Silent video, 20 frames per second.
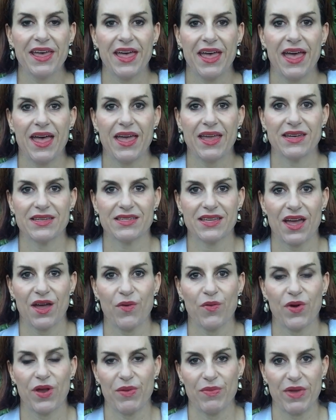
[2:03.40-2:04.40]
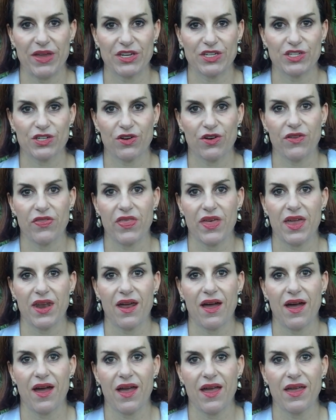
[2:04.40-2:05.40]
and I want to make sure that
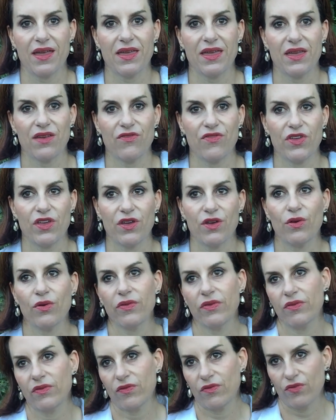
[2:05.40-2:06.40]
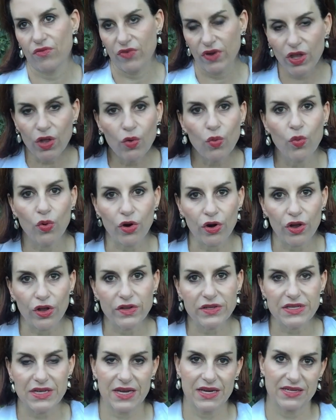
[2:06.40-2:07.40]
I give you real
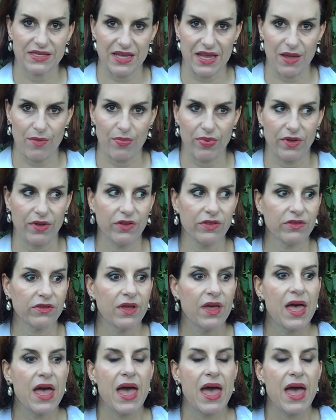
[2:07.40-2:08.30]
world examples.